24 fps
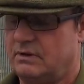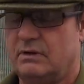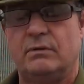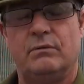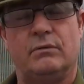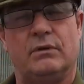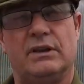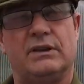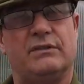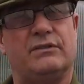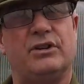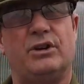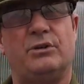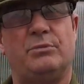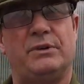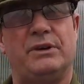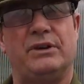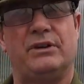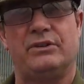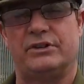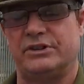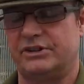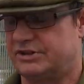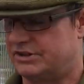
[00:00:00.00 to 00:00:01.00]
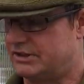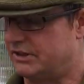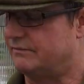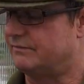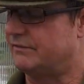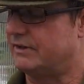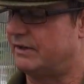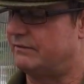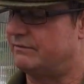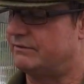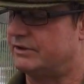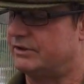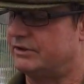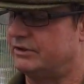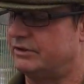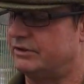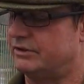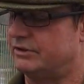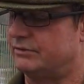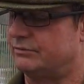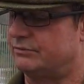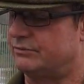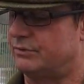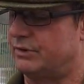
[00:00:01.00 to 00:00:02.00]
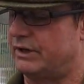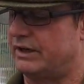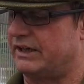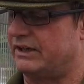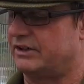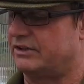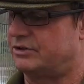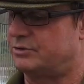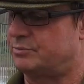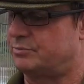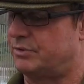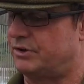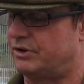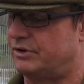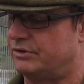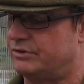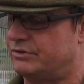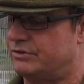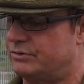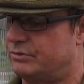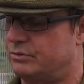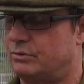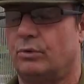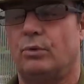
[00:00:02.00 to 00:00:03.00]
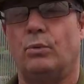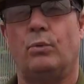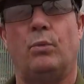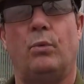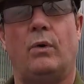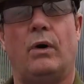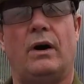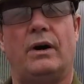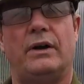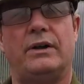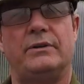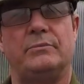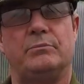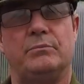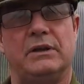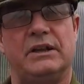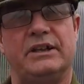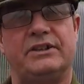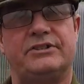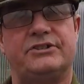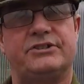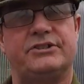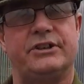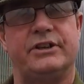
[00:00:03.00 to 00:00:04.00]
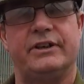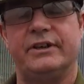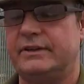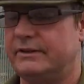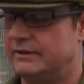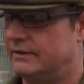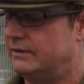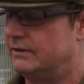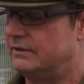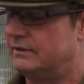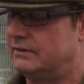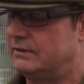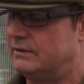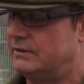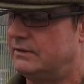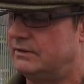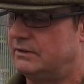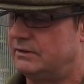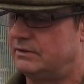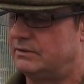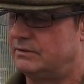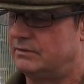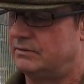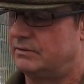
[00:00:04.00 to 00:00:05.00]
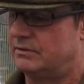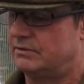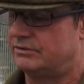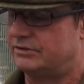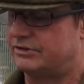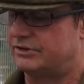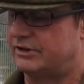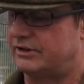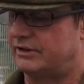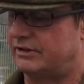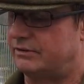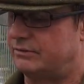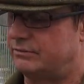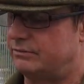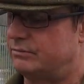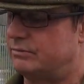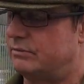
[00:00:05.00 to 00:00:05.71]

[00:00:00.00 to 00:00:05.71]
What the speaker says: Well, I've got to be honest, I've never heard of ring spot or white blister. So,